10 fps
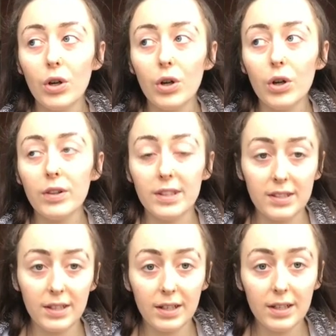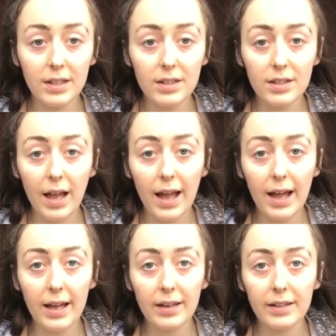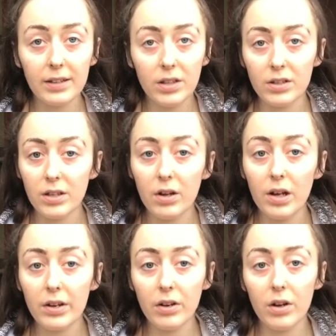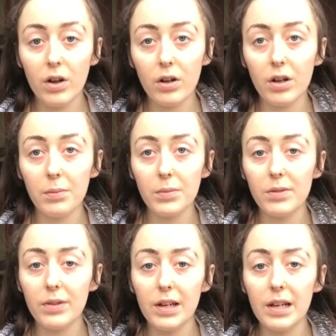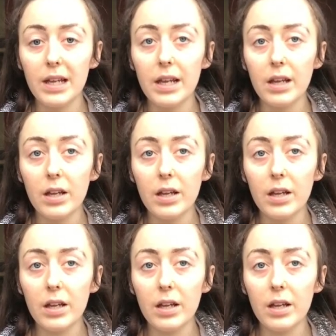this sickness, and it turns out I had severely